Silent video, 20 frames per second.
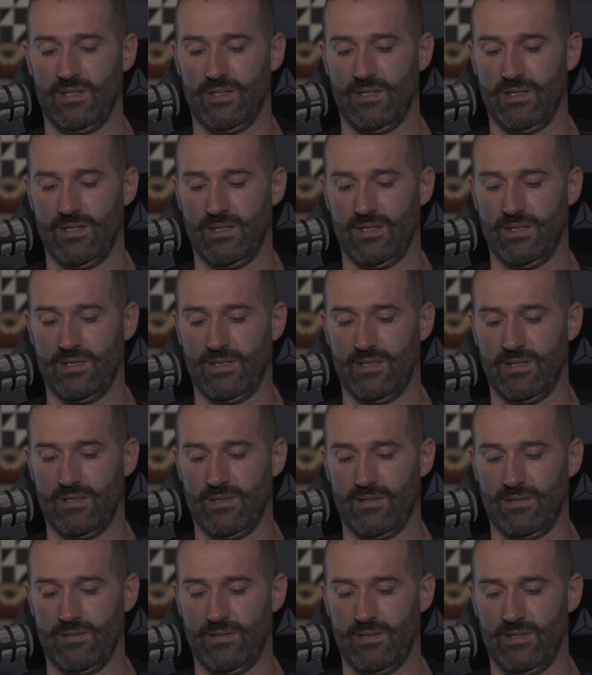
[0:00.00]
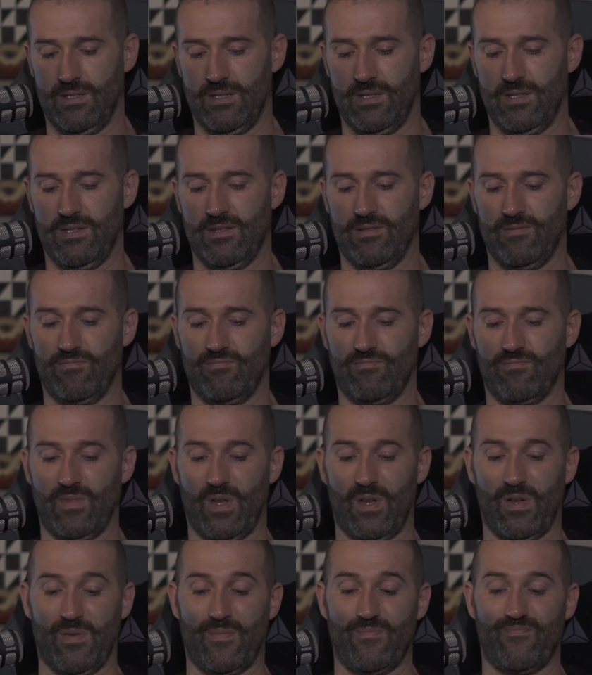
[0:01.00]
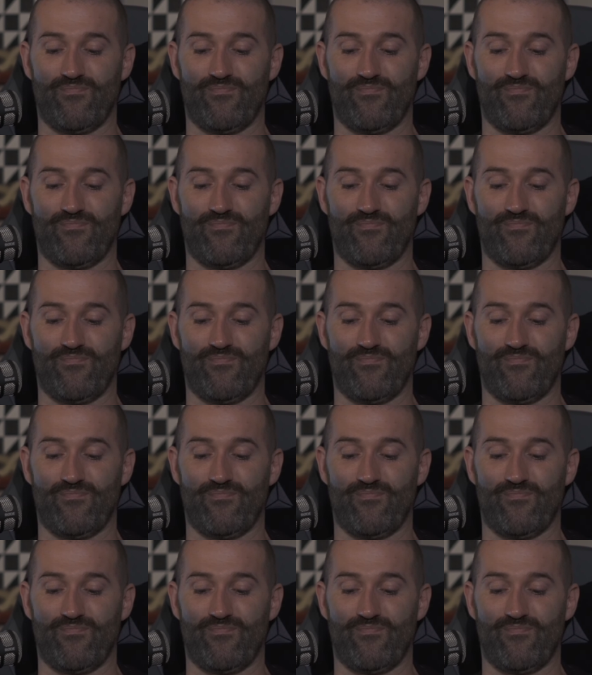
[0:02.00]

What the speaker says: Yeah.